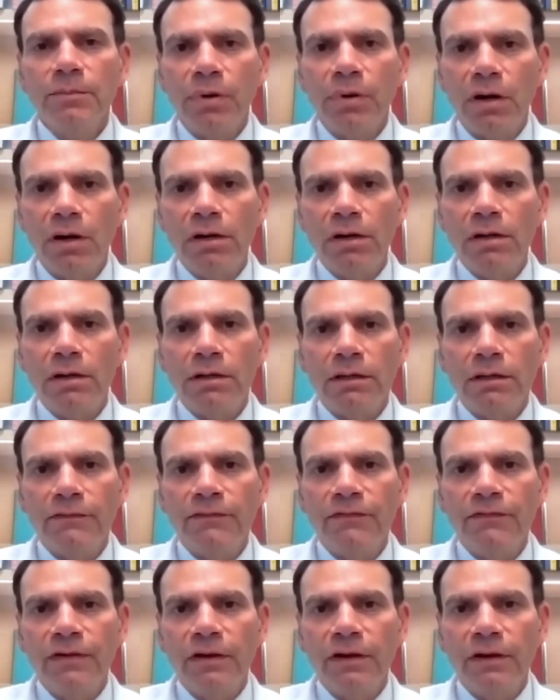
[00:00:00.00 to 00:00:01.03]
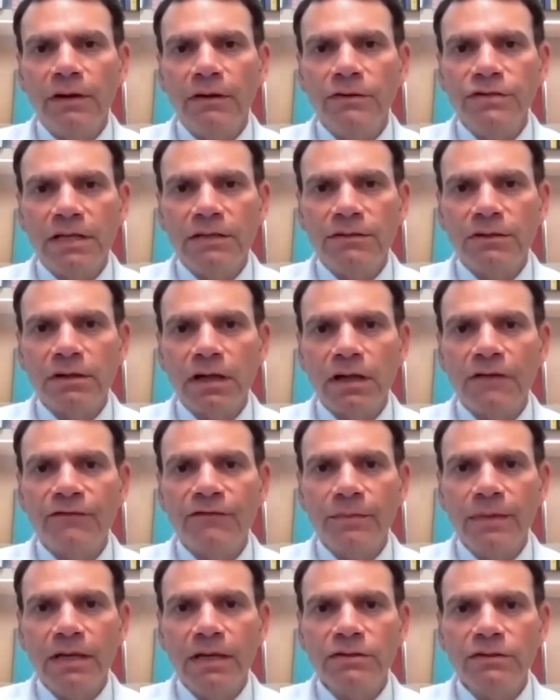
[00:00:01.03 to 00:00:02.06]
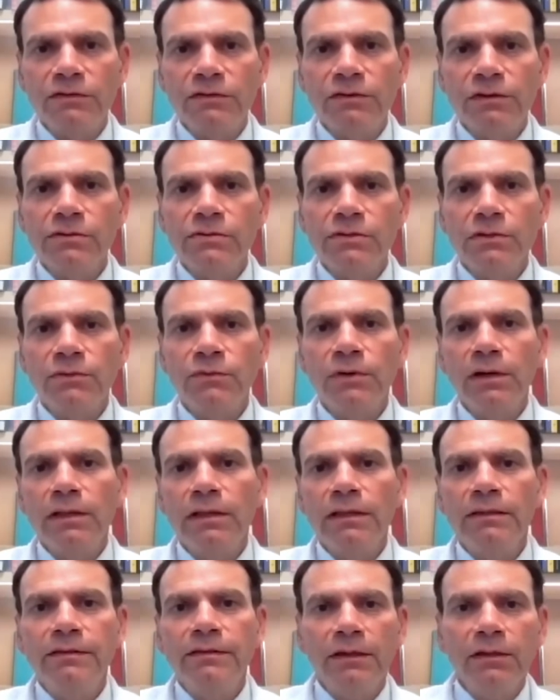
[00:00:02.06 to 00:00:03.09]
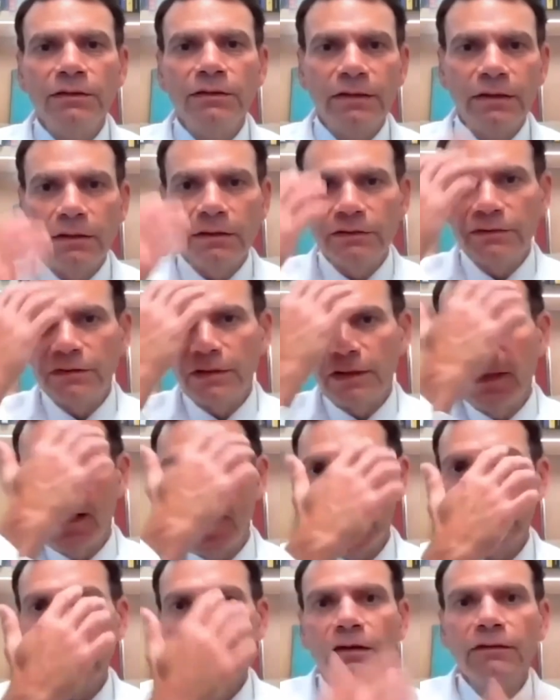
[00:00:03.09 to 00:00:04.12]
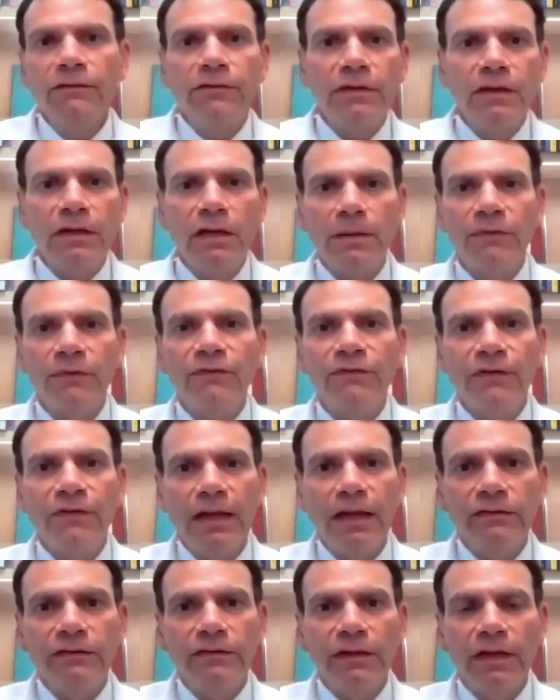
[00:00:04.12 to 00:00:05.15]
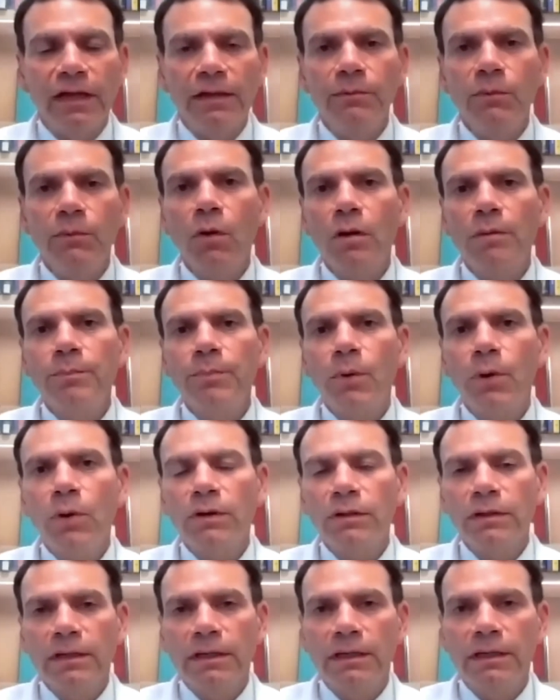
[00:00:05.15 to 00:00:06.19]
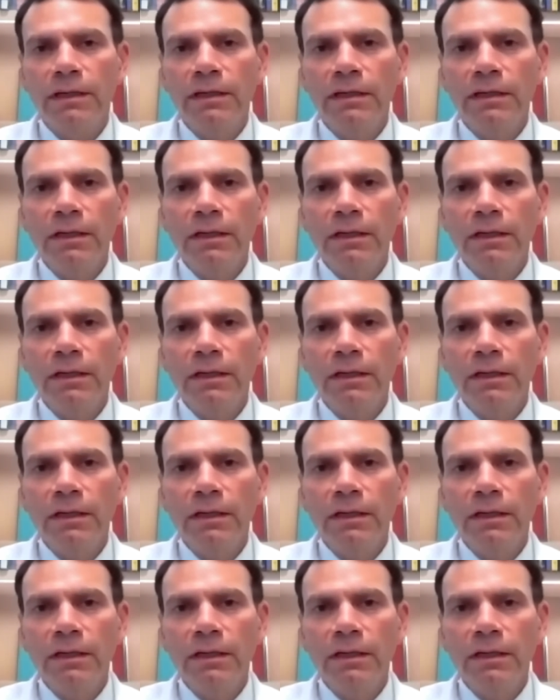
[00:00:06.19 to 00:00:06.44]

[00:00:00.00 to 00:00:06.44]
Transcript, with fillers: part of their gender confirmation surgery really details a lot of the upper face. And more importantly,